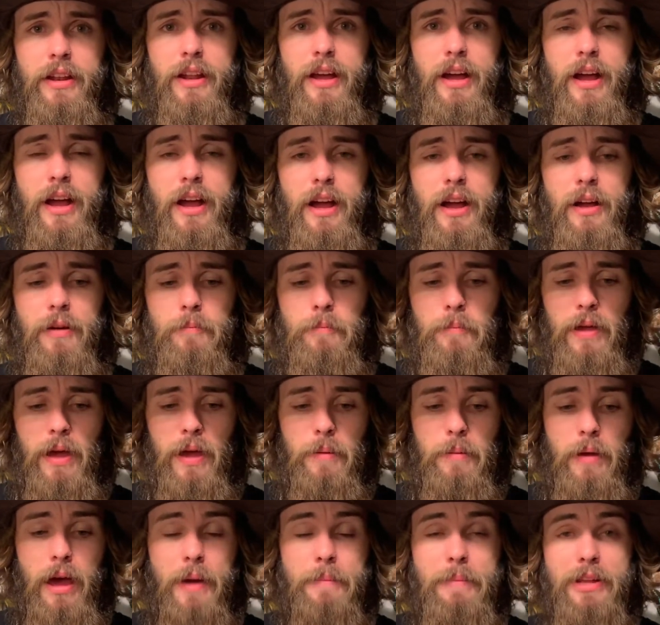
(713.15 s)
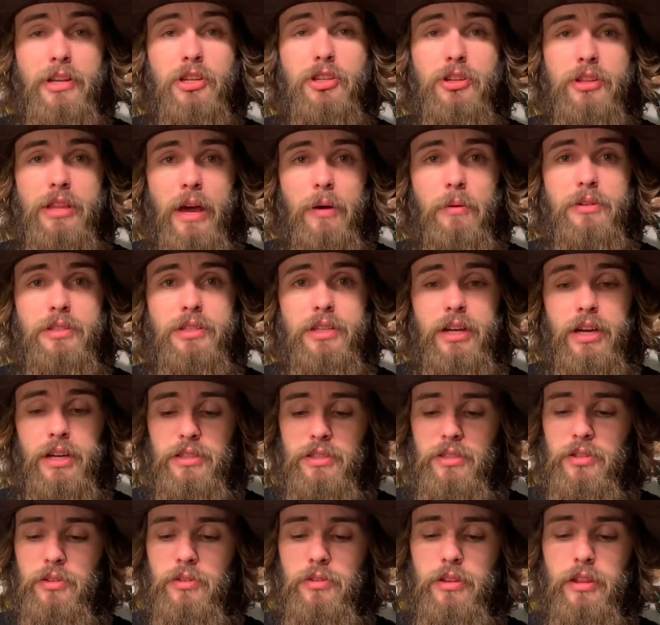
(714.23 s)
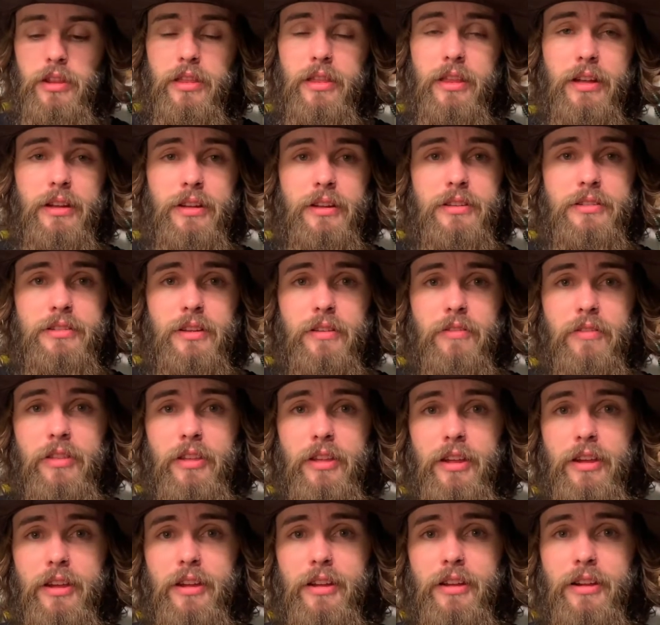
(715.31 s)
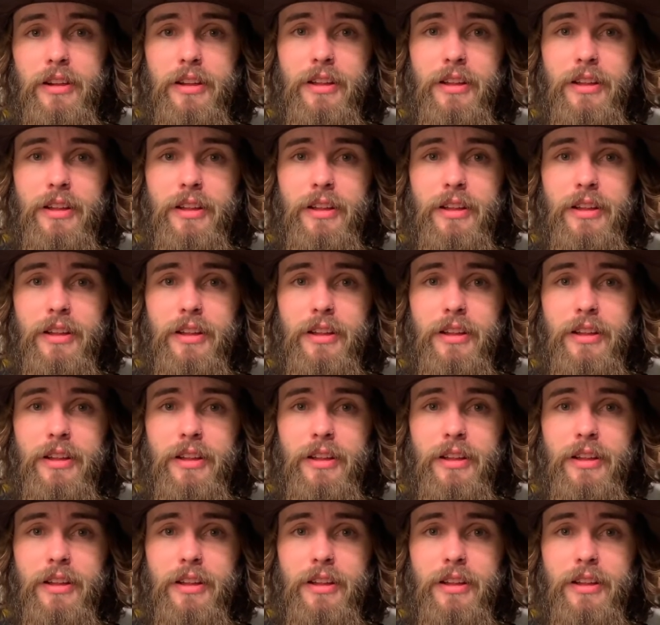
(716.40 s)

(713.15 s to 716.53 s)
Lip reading: I made sure that was cut to the thickness of the